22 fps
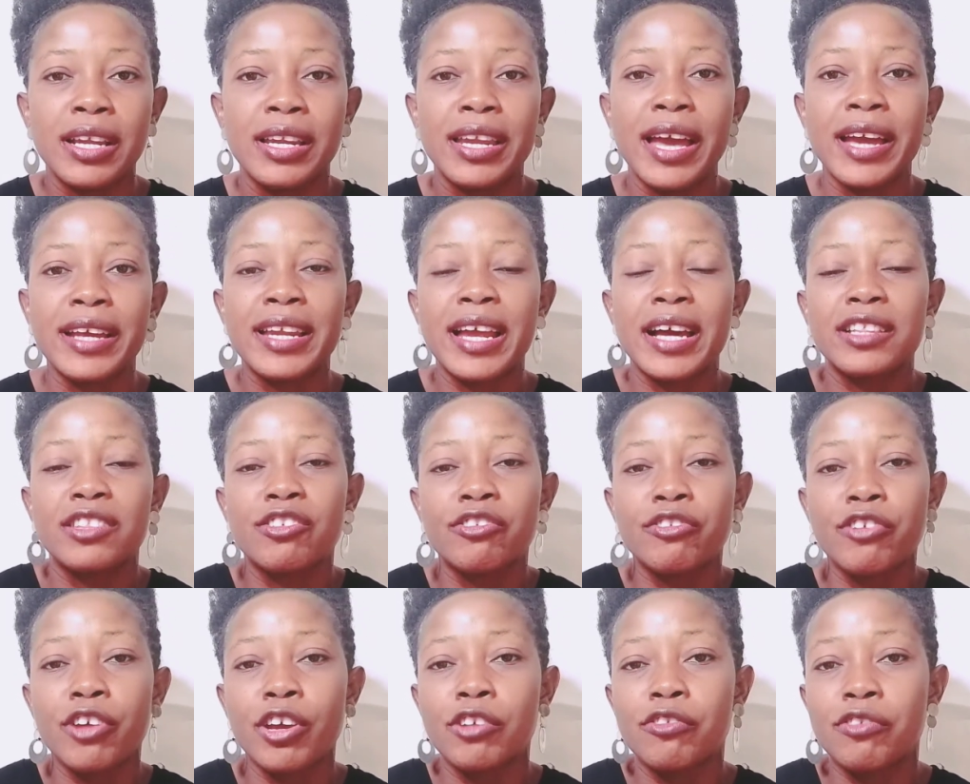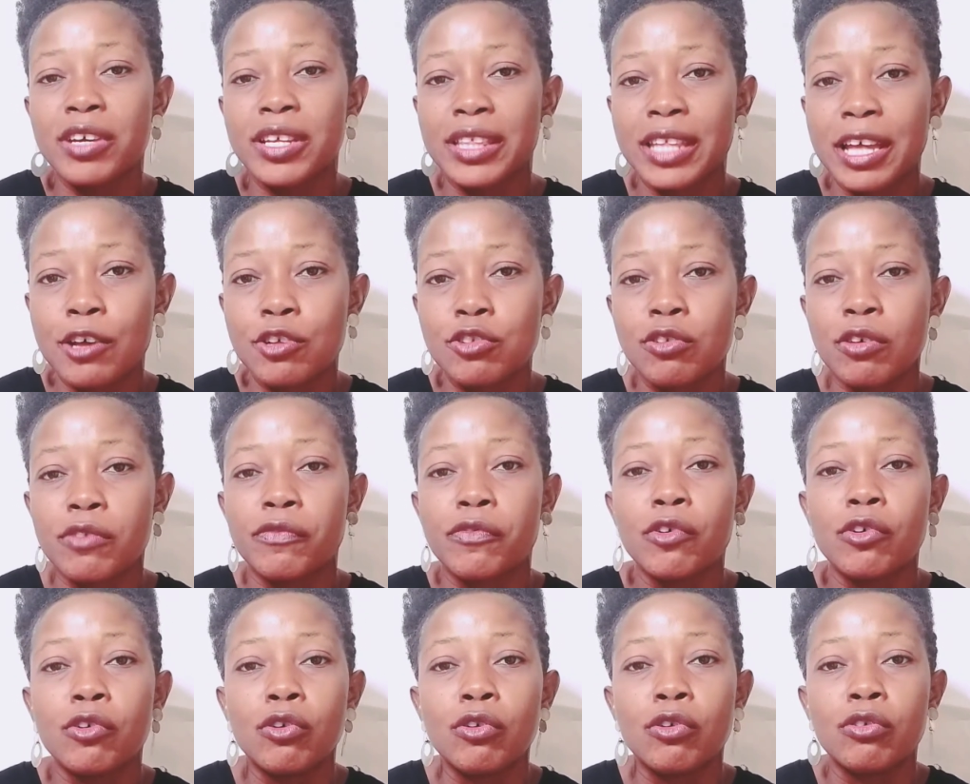Like that 300,000
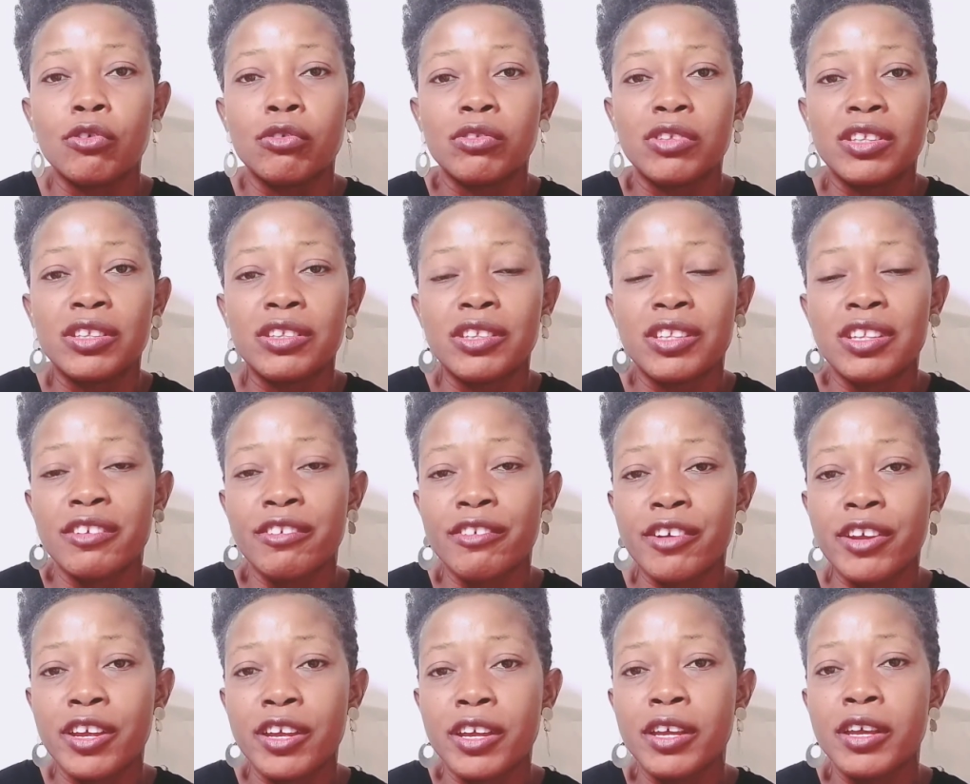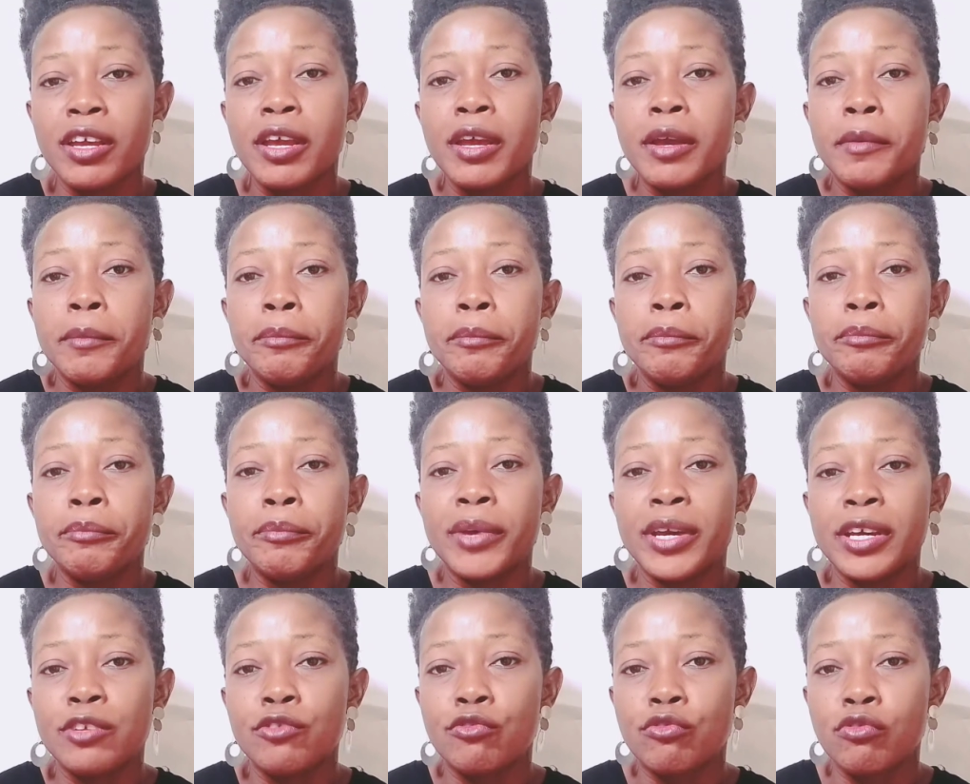for
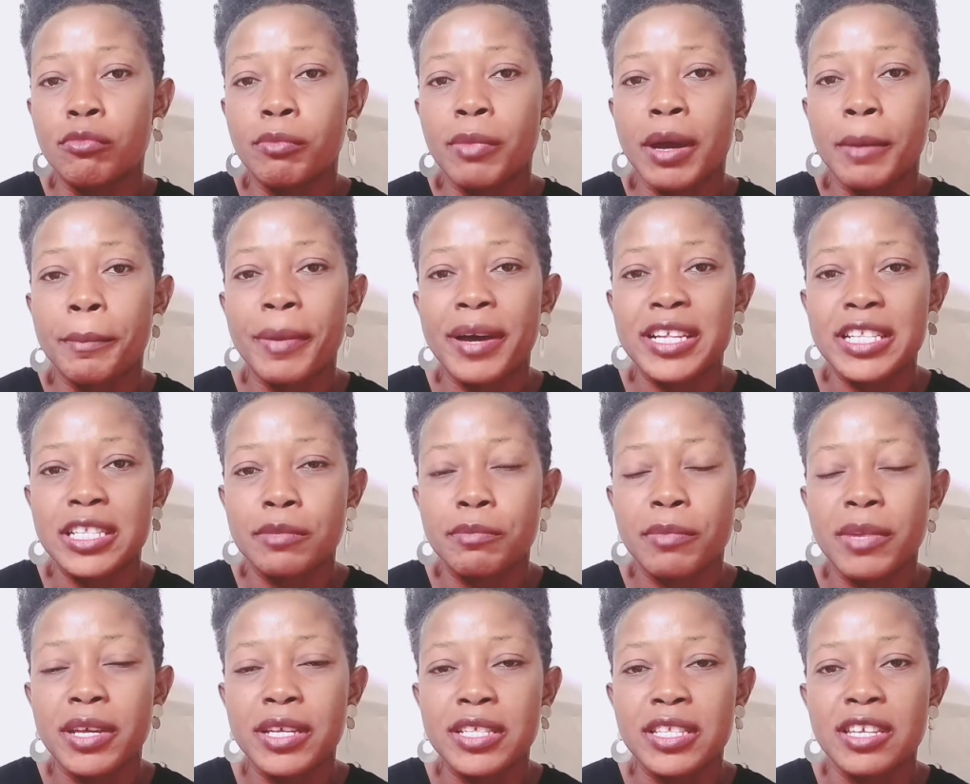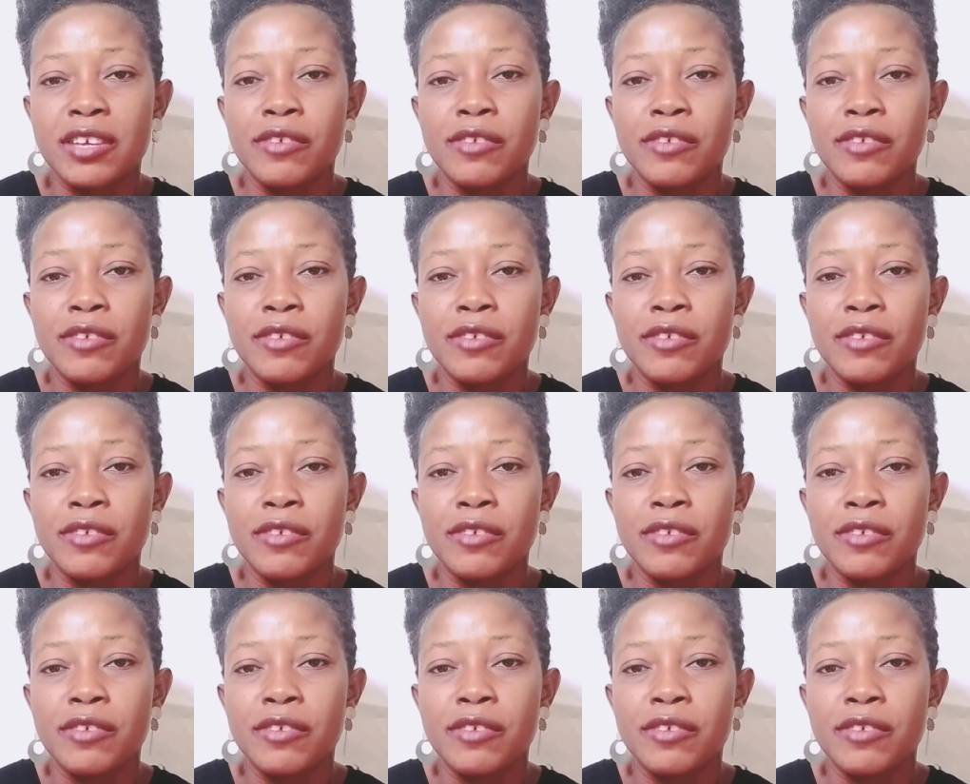3-bedroom apartments,